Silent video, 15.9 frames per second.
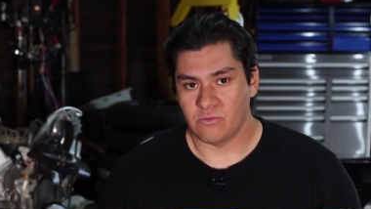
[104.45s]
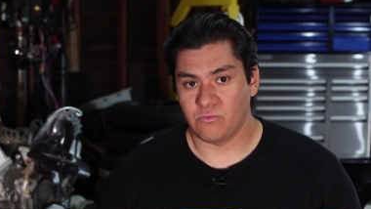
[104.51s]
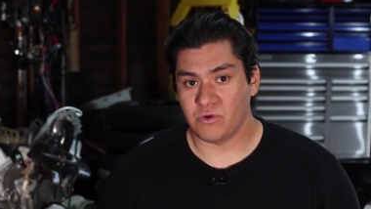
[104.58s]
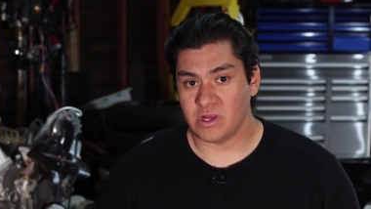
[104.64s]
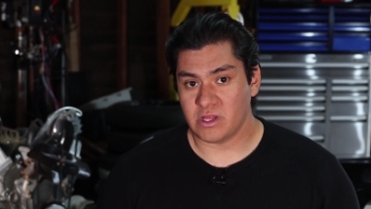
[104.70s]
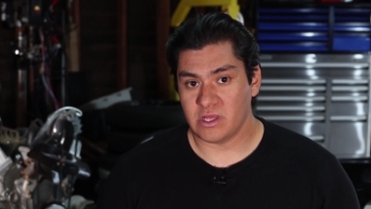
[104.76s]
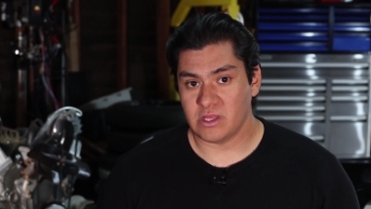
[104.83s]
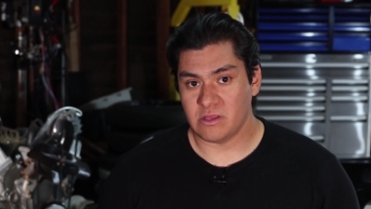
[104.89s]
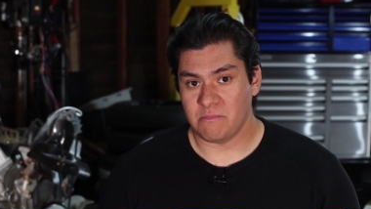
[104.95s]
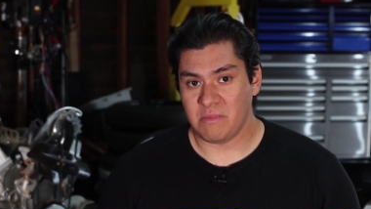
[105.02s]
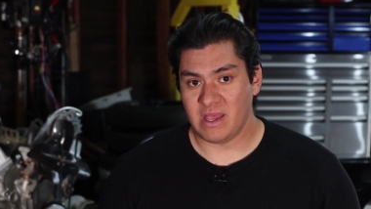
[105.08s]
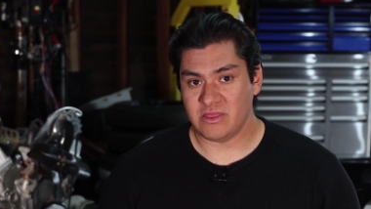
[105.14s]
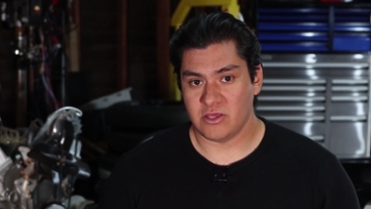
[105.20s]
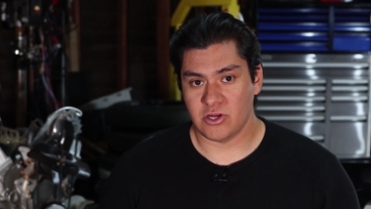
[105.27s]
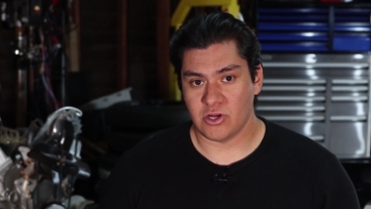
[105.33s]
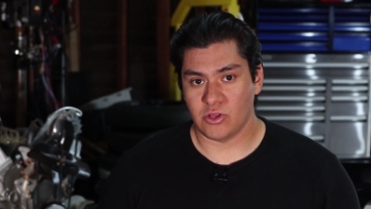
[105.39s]
Really, the
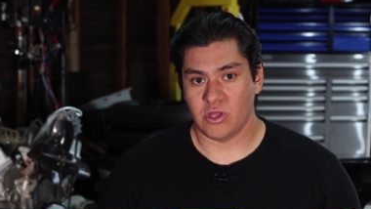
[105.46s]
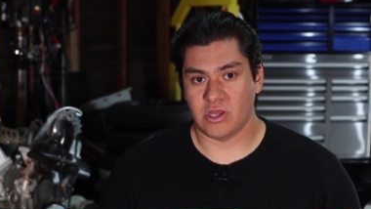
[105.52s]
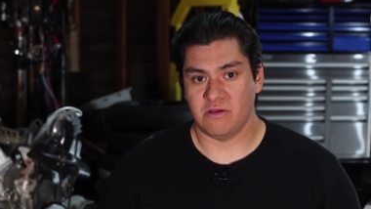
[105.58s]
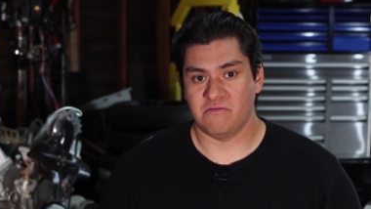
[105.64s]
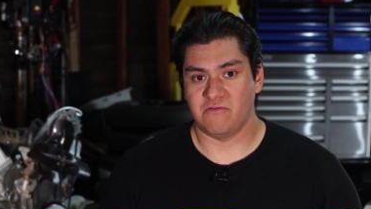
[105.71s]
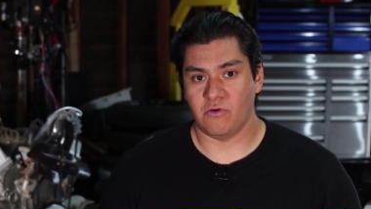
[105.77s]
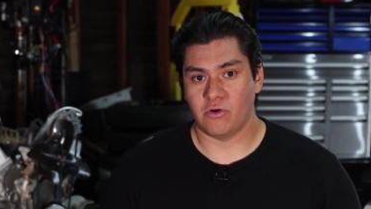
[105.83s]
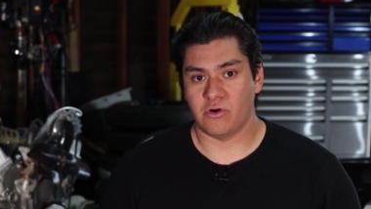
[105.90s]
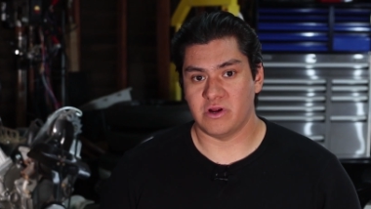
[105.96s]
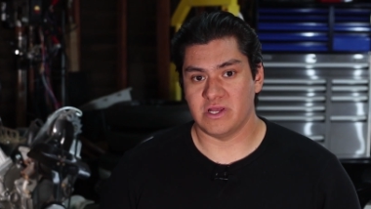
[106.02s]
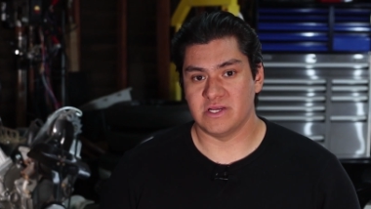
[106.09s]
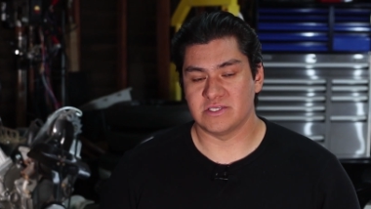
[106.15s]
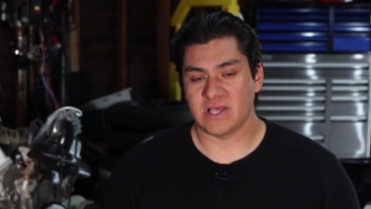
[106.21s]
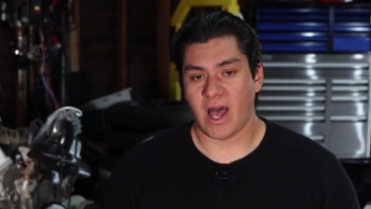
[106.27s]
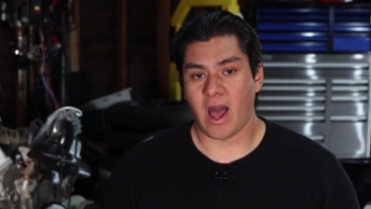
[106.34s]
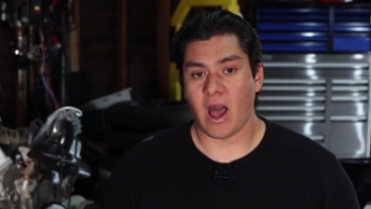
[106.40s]
main thing you're looking for
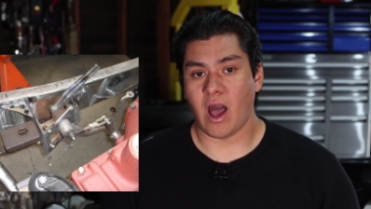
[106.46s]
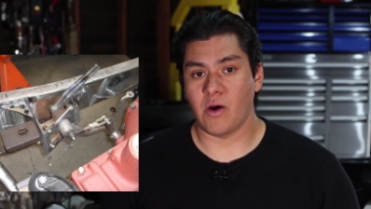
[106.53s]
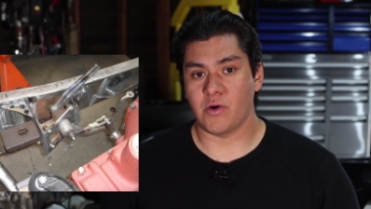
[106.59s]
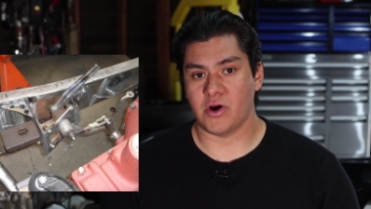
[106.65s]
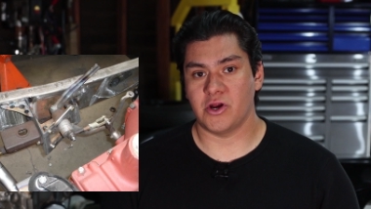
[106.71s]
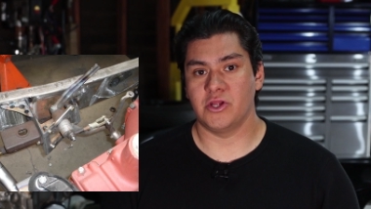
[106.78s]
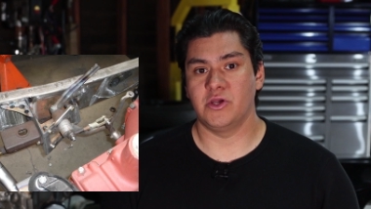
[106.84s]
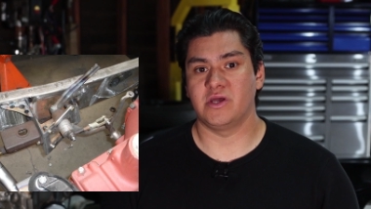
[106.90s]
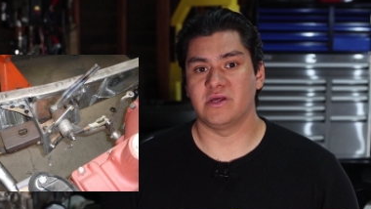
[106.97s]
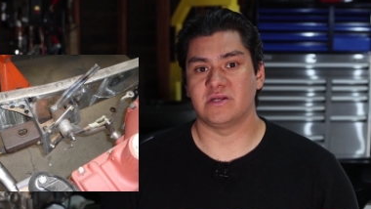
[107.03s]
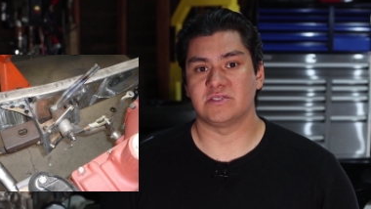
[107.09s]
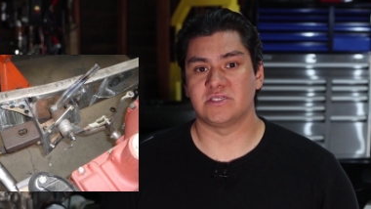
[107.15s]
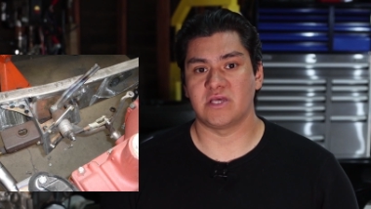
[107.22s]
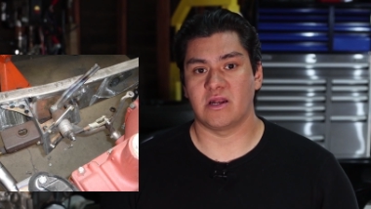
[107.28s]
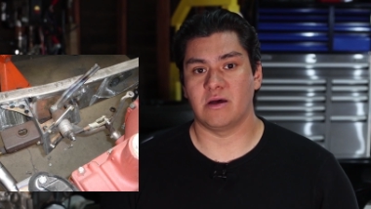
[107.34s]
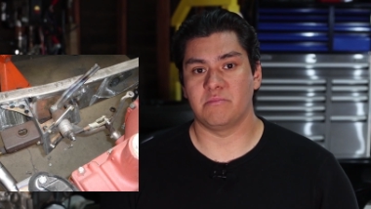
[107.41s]
is how are you going
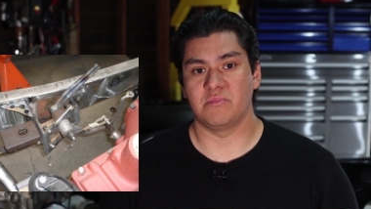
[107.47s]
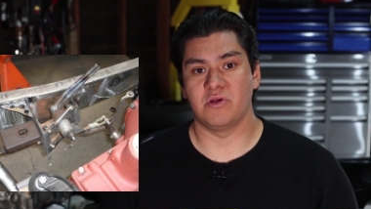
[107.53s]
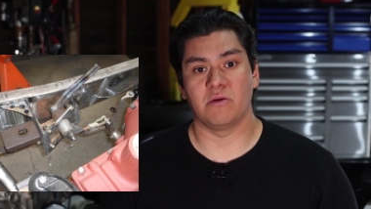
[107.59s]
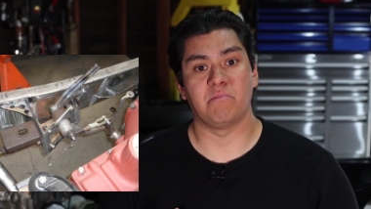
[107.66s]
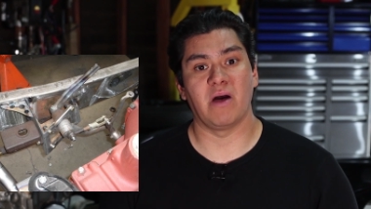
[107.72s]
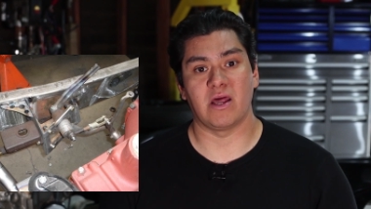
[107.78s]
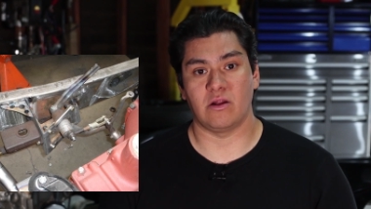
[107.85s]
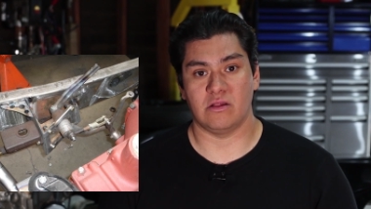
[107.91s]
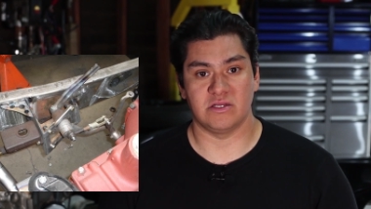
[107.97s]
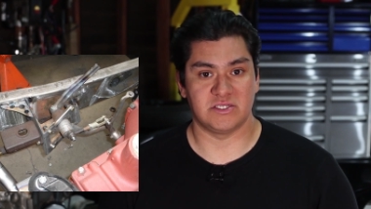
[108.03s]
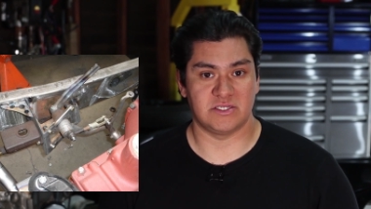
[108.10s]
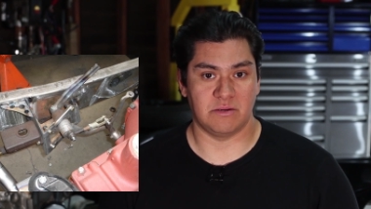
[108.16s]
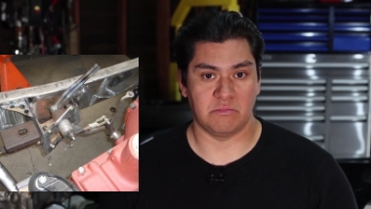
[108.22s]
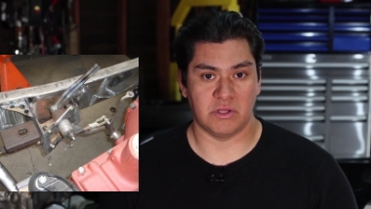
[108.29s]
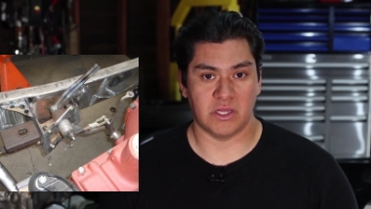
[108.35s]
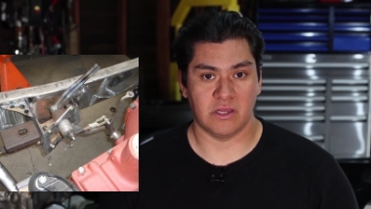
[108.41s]
to set up your pedal
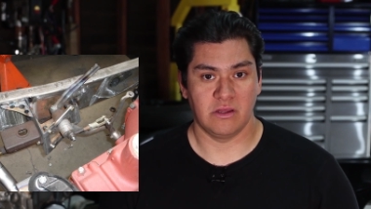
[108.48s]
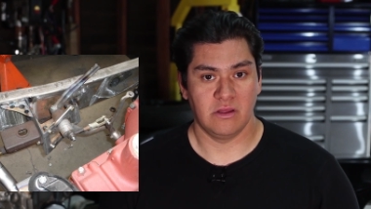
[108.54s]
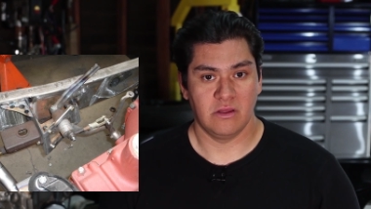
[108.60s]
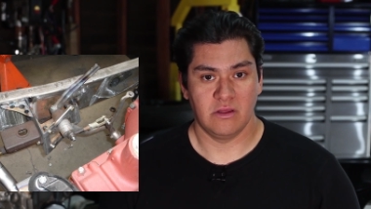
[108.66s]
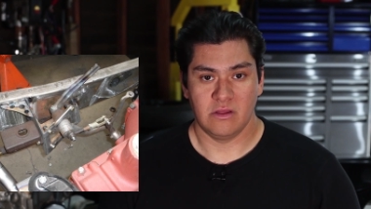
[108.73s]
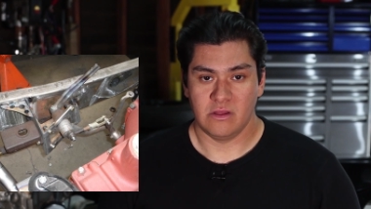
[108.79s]
assembly,